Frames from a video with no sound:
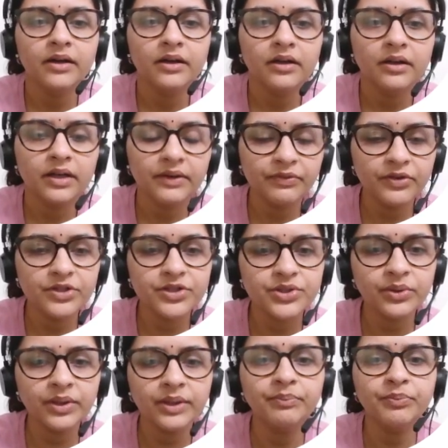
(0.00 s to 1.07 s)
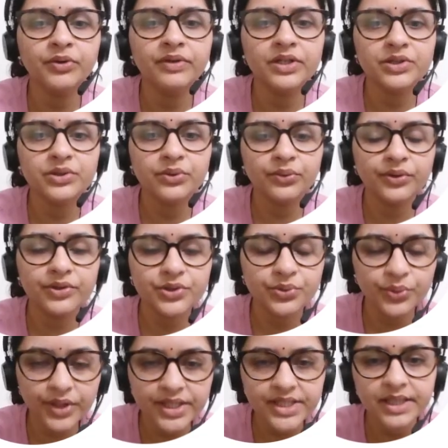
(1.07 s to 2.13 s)
refers to improving school
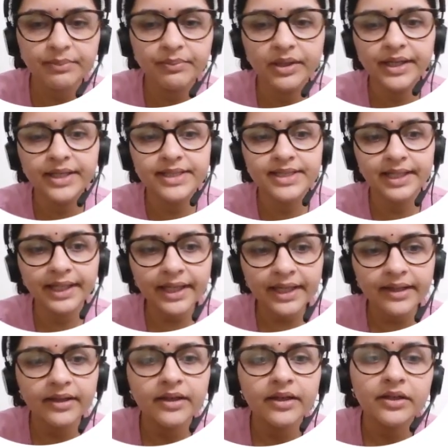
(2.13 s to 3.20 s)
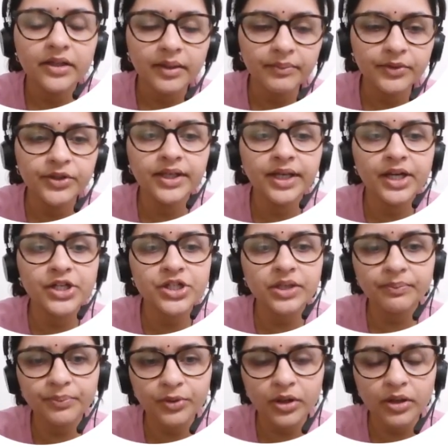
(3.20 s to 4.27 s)
students' abilities like communication,
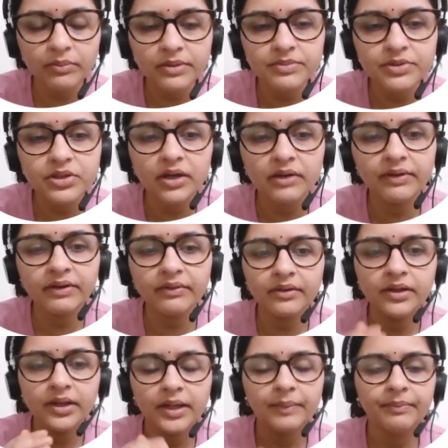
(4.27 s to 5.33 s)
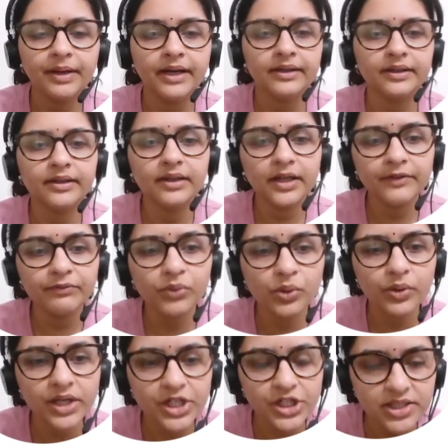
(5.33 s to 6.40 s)
problem solving, practical and
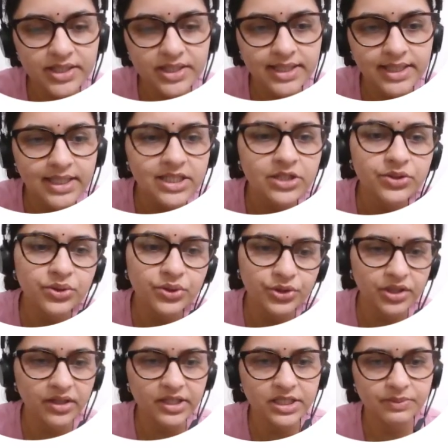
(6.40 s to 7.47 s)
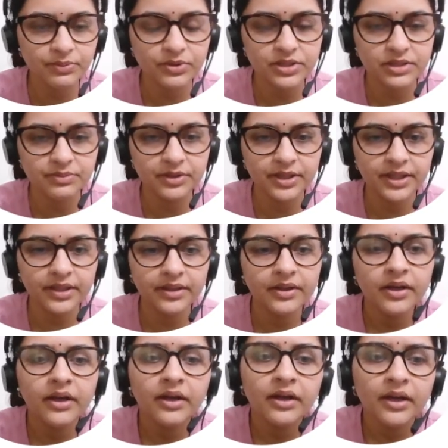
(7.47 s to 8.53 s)
vocational skills, social responsibility.
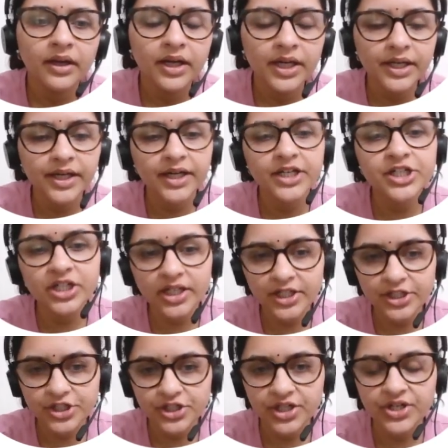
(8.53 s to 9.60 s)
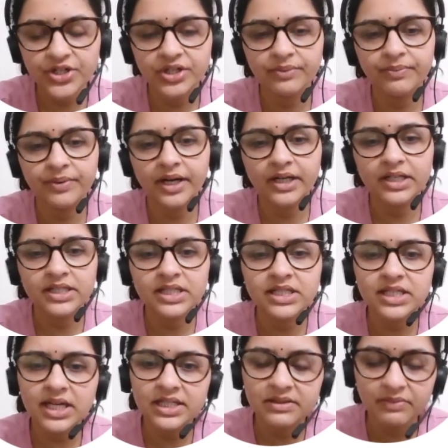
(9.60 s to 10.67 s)
In traditional education practices,
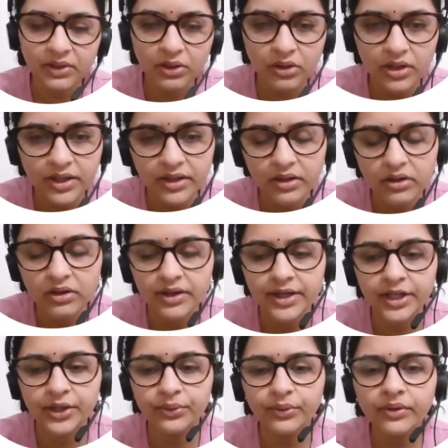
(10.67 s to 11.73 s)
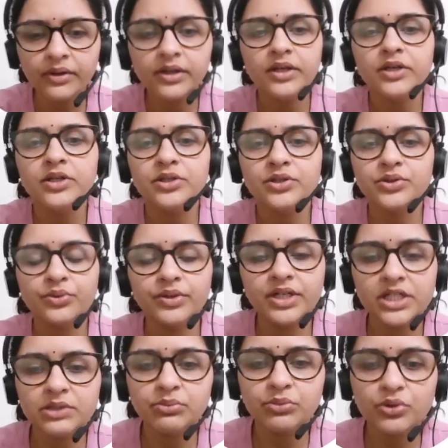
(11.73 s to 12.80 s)
as we already know,
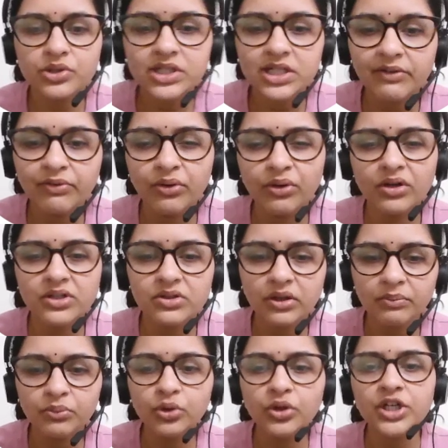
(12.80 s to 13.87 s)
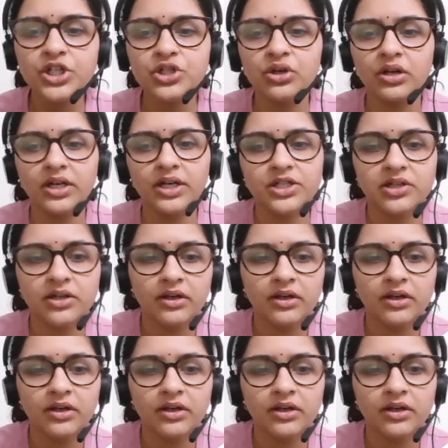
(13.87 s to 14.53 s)
students mostly focus on bookish knowledge,